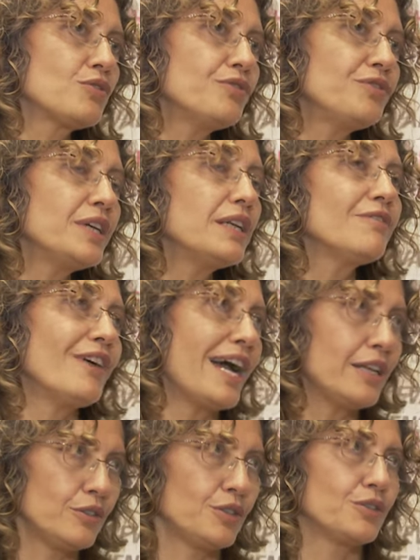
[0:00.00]
to feel
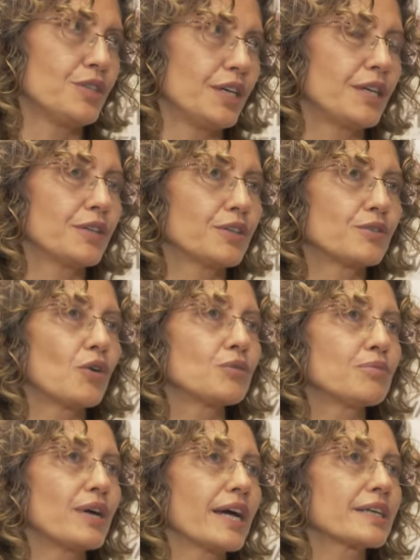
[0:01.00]
valued in their
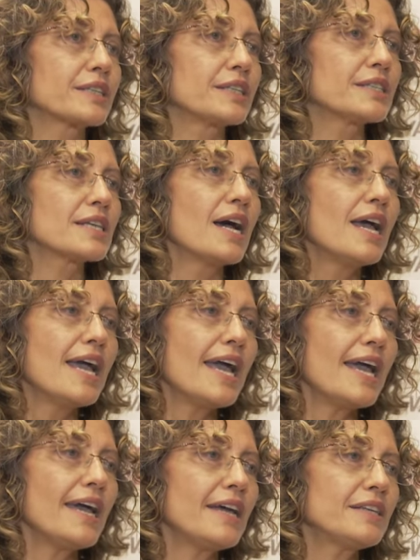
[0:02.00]
own practice,
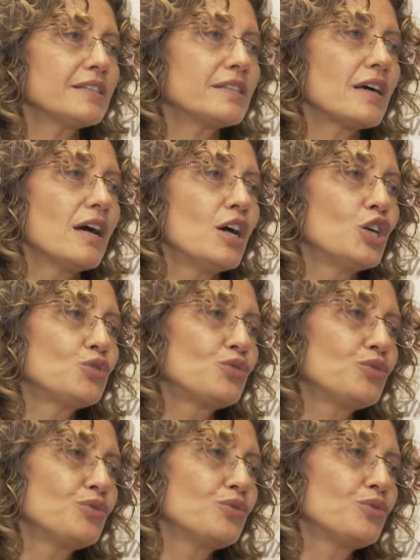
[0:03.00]
and
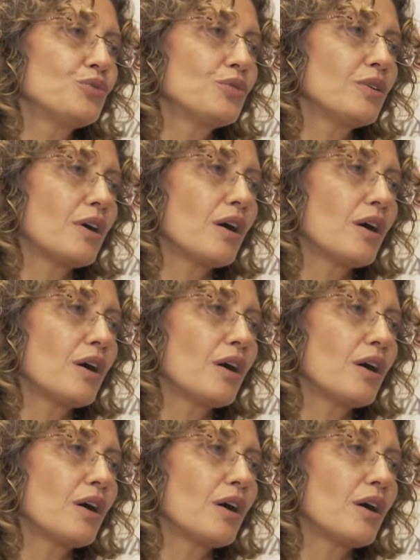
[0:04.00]
to